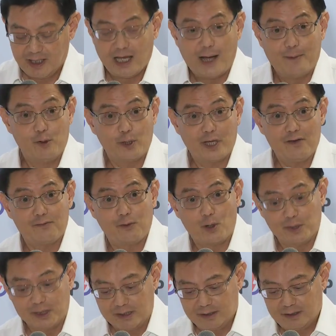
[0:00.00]
I'm looking
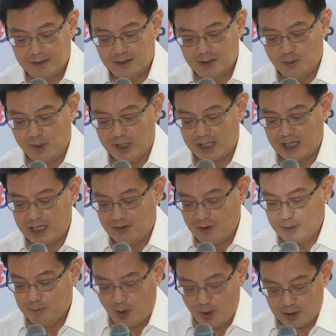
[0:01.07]
forward to working
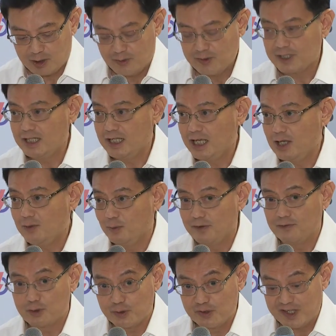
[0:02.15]
even more closely with
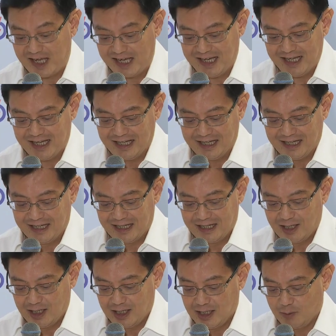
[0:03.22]
Chun Sing.
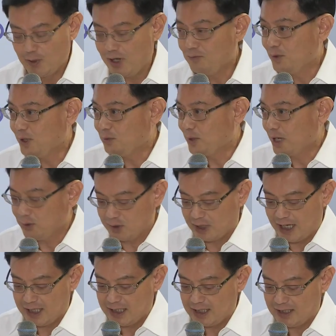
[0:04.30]
We have worked well
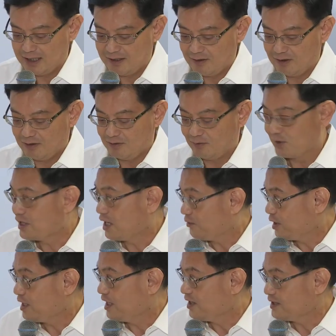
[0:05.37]
together for
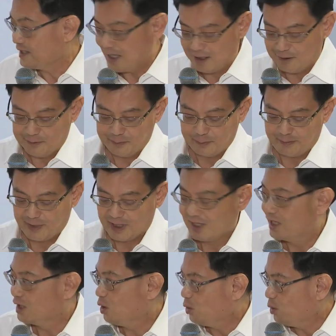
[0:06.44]
several years now
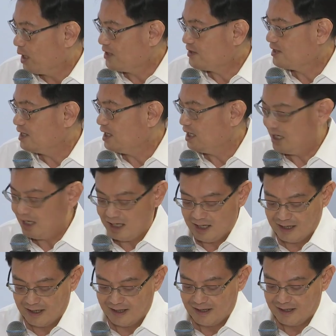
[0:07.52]
in the O S C,
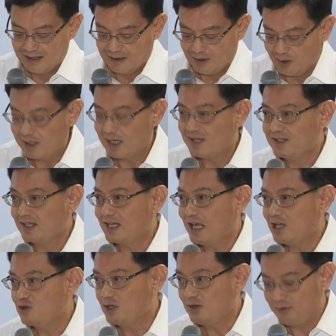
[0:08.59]
organizing the
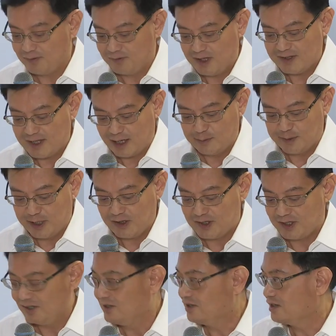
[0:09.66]
S G fifty
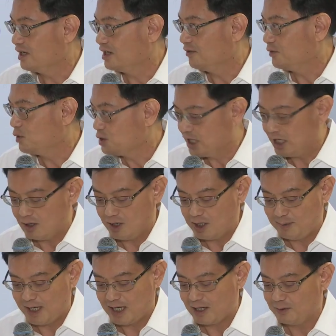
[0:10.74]
celebrations, in the Future
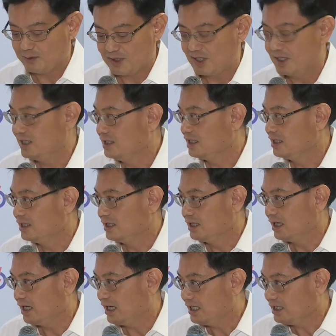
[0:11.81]
Economy Council,
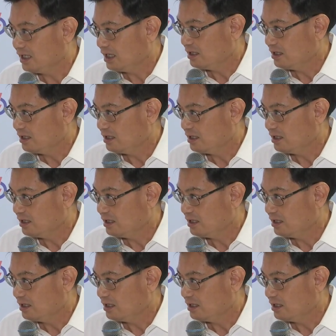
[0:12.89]
and